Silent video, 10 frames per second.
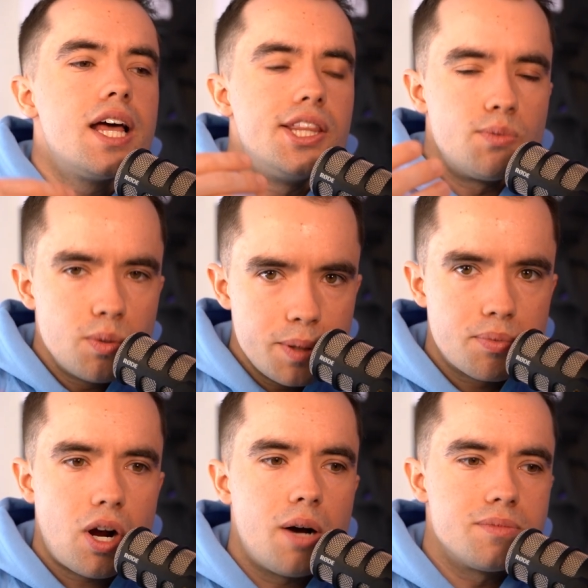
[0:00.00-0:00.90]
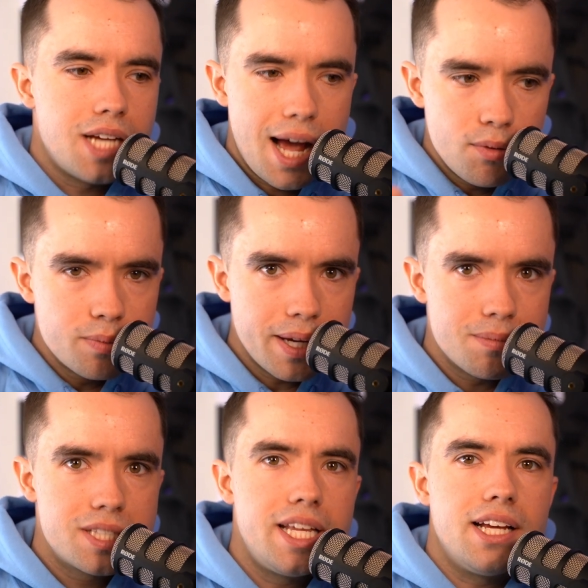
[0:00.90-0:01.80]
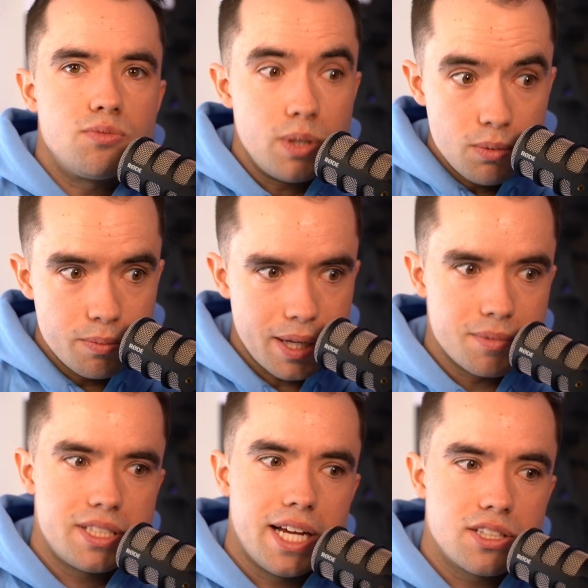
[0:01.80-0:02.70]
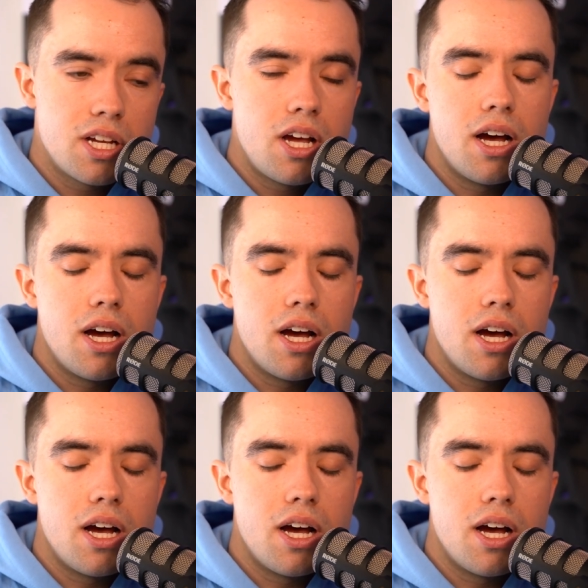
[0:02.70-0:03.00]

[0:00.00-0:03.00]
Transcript: There will be problems. I will make mistakes. We will make mistakes.